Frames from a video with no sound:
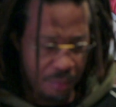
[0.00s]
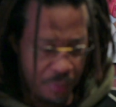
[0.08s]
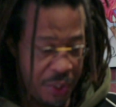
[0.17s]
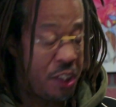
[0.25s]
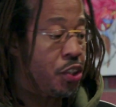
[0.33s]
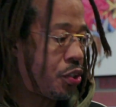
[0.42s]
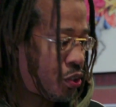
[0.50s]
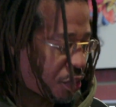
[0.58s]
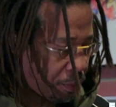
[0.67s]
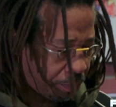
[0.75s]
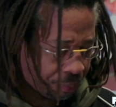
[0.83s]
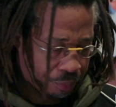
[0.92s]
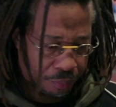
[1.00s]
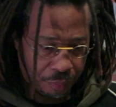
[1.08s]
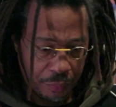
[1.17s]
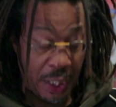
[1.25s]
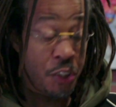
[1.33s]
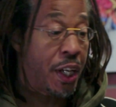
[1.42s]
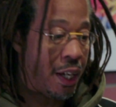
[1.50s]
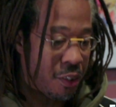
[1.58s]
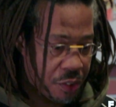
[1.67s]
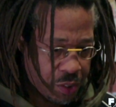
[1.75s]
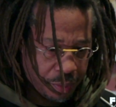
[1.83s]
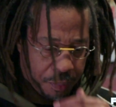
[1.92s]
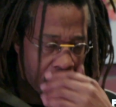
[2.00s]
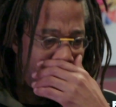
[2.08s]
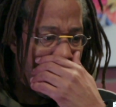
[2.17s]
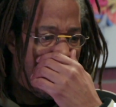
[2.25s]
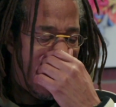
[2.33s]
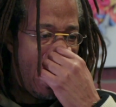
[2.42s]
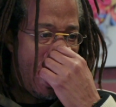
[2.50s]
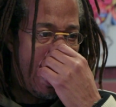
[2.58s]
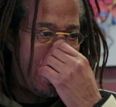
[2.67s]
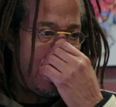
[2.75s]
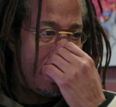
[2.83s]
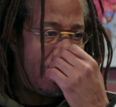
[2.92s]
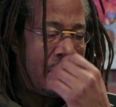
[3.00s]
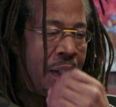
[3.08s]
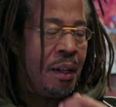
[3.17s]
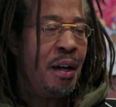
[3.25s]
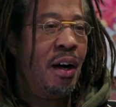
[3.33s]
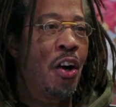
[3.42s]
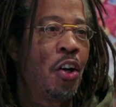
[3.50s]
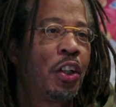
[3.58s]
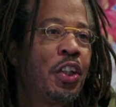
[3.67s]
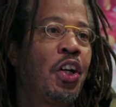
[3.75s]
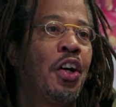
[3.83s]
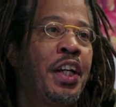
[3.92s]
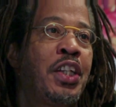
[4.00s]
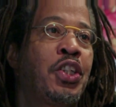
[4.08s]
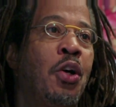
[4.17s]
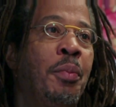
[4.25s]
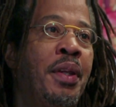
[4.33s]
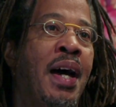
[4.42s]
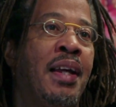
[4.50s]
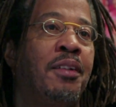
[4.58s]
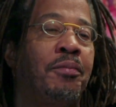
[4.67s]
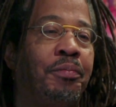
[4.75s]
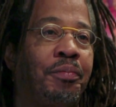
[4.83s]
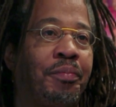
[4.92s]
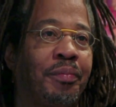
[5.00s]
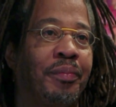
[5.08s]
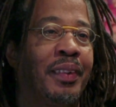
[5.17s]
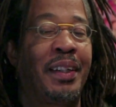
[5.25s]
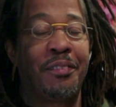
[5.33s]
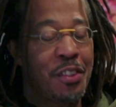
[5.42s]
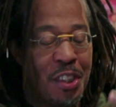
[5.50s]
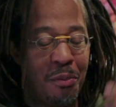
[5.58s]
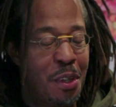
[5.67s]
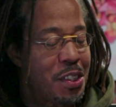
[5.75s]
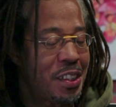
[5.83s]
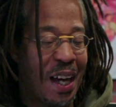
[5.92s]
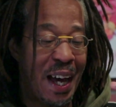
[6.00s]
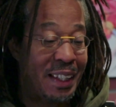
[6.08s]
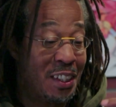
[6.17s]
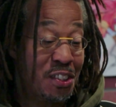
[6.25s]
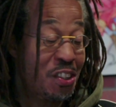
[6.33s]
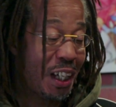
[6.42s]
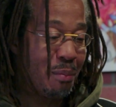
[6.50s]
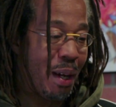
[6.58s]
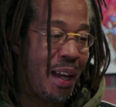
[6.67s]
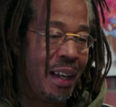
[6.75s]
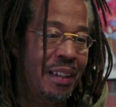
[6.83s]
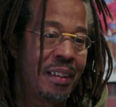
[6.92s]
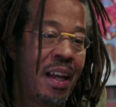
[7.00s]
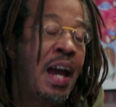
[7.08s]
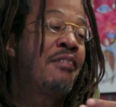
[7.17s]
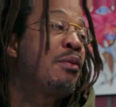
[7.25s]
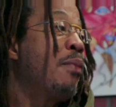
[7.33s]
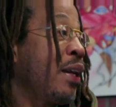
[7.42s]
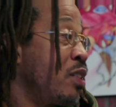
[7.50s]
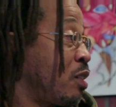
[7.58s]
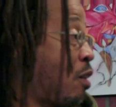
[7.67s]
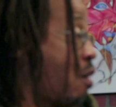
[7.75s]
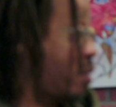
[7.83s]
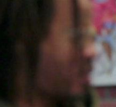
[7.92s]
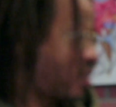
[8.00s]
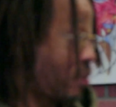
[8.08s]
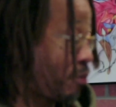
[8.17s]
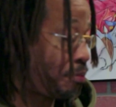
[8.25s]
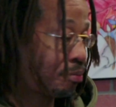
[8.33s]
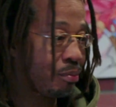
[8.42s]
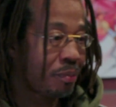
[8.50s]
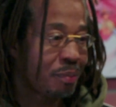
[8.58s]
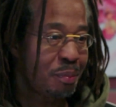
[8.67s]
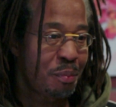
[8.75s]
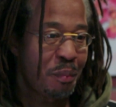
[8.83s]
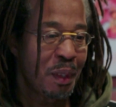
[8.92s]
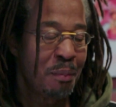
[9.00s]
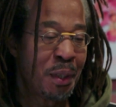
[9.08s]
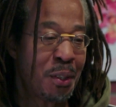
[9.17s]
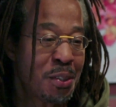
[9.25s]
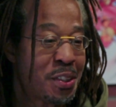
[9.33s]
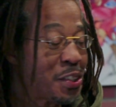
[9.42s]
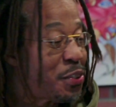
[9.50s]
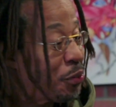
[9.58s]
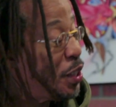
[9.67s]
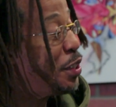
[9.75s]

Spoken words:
teachers, educators, and early on they told me that, and for some reason this stuck in my head, everybody's an artist, because there's 3